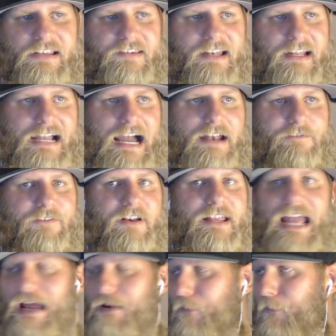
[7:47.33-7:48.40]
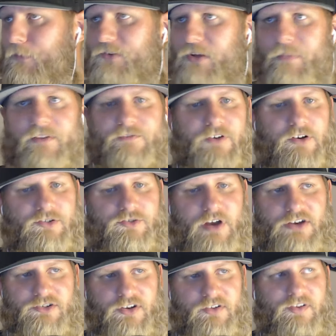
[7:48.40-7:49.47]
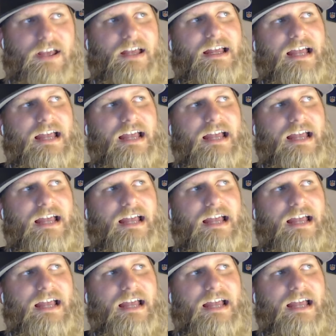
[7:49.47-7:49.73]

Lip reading: easy to kind of forget some of the frustrations.